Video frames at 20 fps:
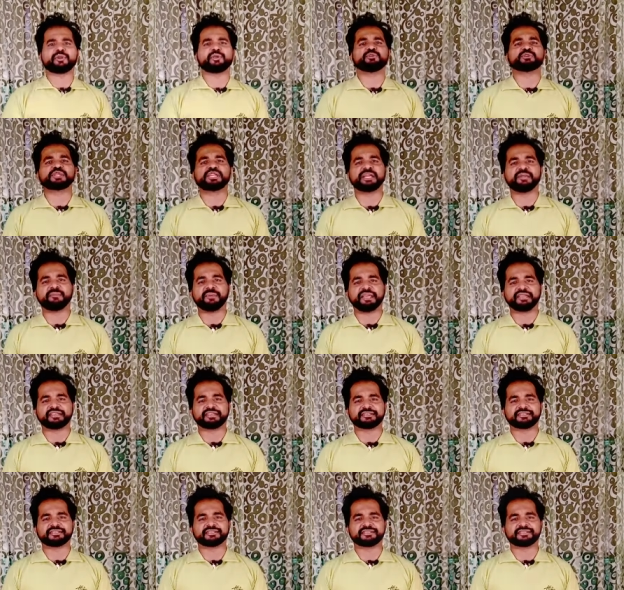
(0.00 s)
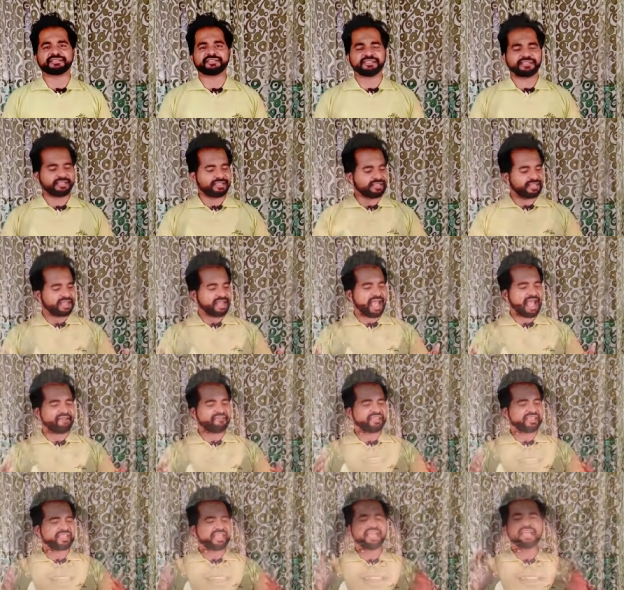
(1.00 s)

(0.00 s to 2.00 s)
usually make is having